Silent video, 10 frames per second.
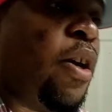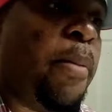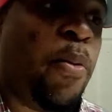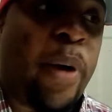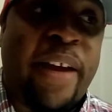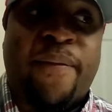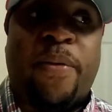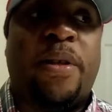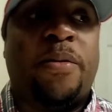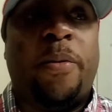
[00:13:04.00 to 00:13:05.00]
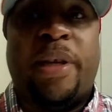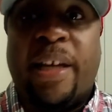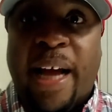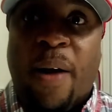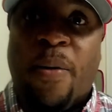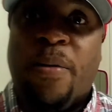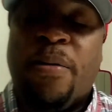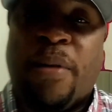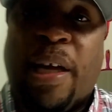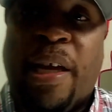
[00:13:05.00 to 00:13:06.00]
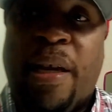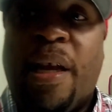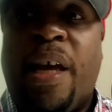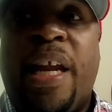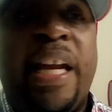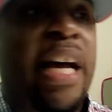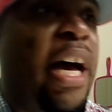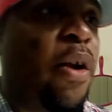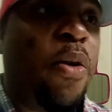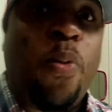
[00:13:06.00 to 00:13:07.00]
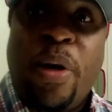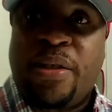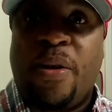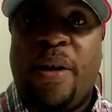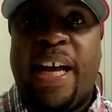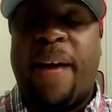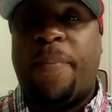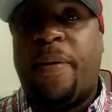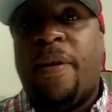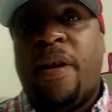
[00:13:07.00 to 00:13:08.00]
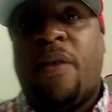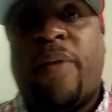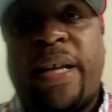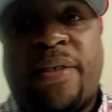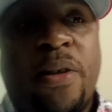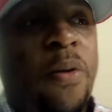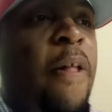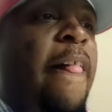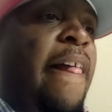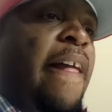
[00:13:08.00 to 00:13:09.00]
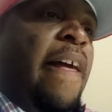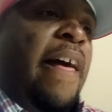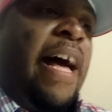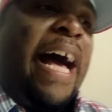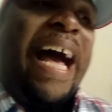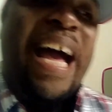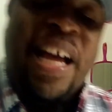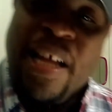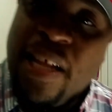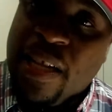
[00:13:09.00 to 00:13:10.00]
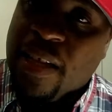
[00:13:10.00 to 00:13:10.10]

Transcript: they're going to be waiting for us when we get out. And I don't know what's going to happen, right? So I